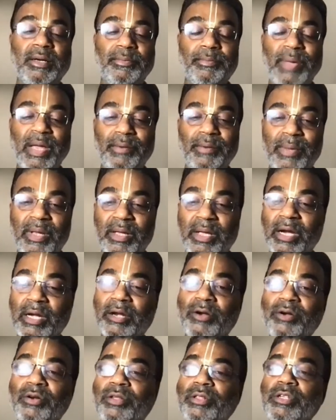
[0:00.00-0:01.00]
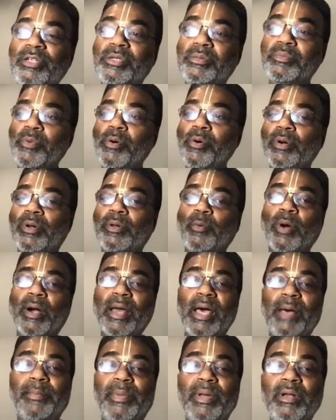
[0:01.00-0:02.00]
When we get into this mode, what
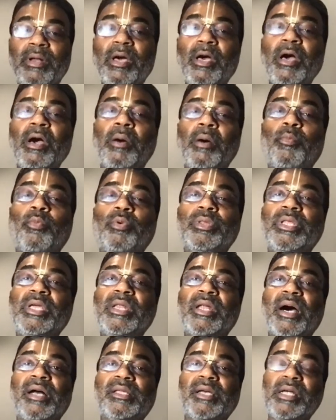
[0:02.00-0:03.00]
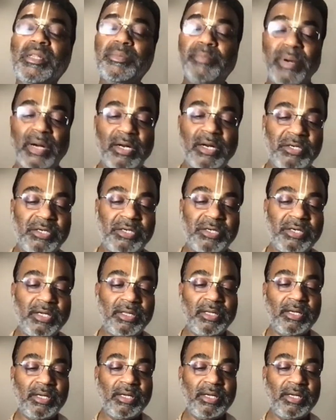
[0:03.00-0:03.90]
happened? Buddhi nasa pranashyati.